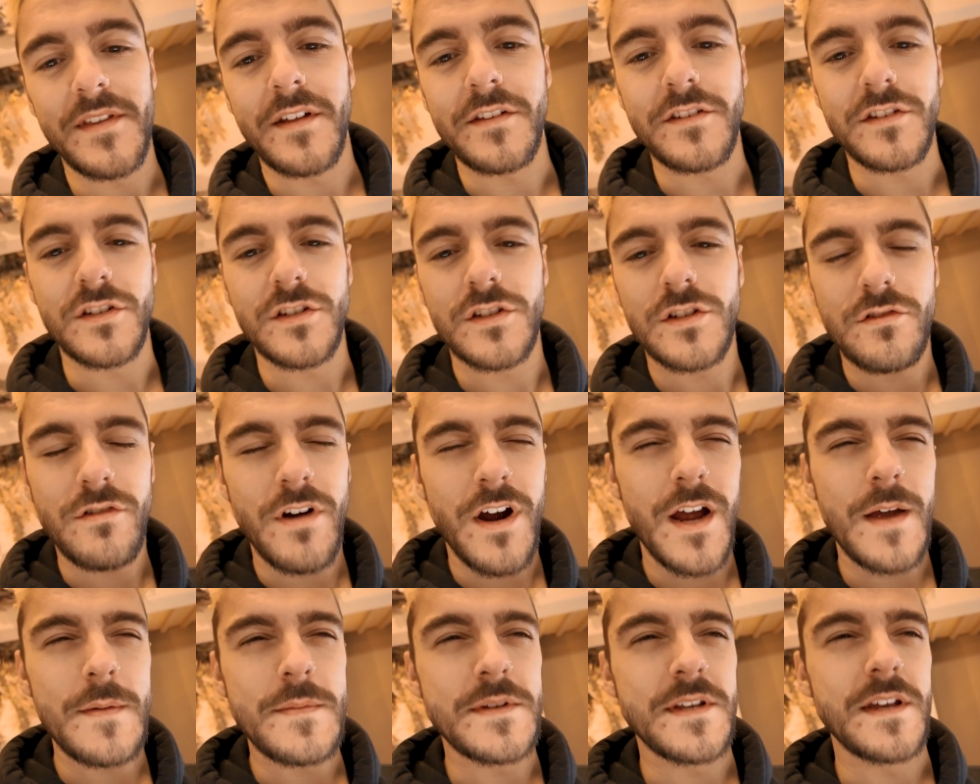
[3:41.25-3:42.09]
that
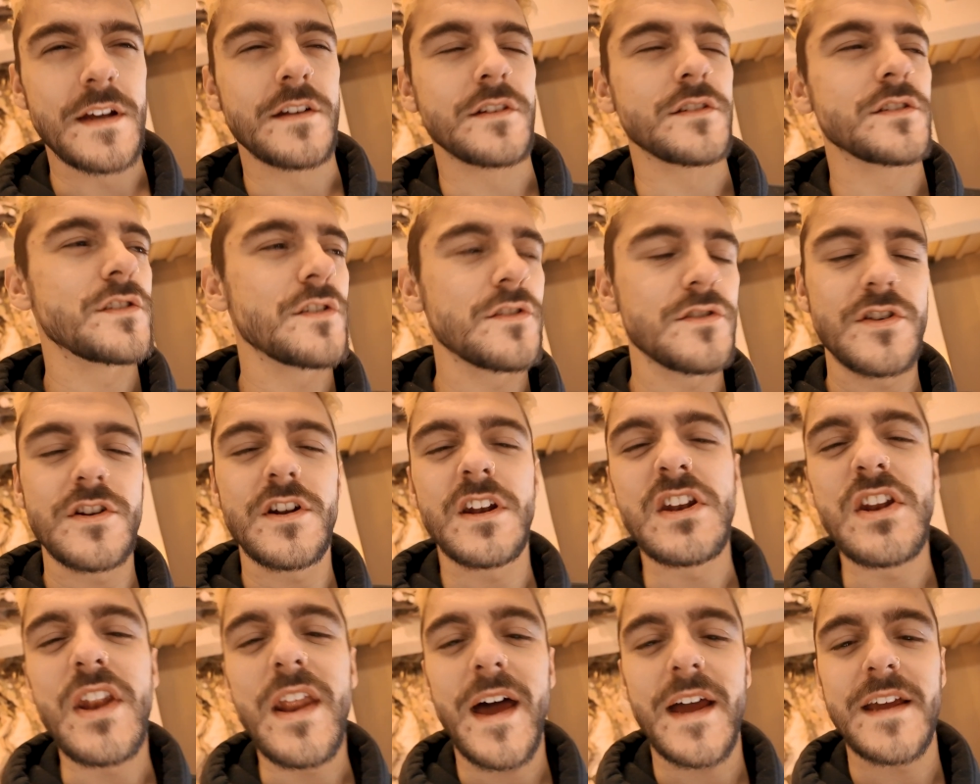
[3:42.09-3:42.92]
describes it in such a
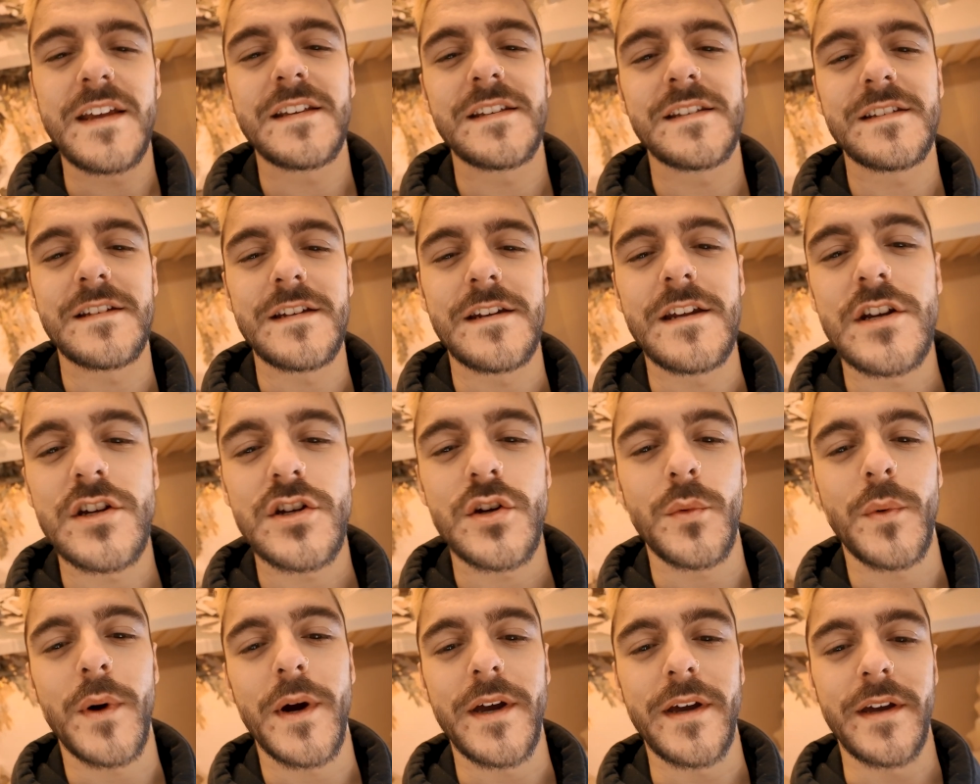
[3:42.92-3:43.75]
nice
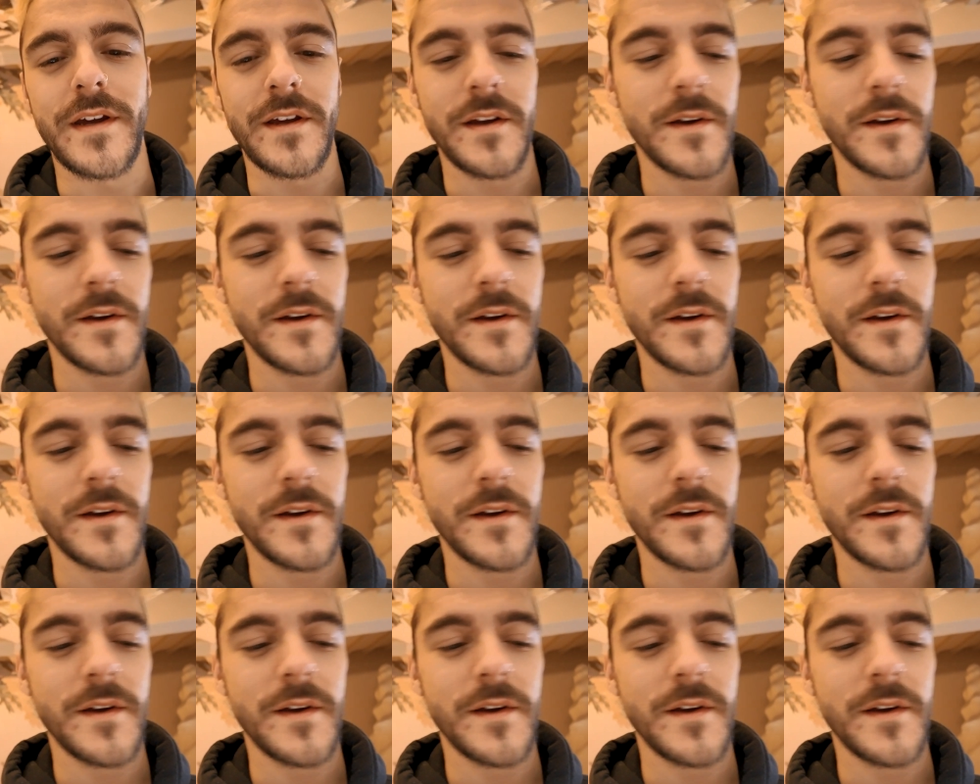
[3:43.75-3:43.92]
niche way.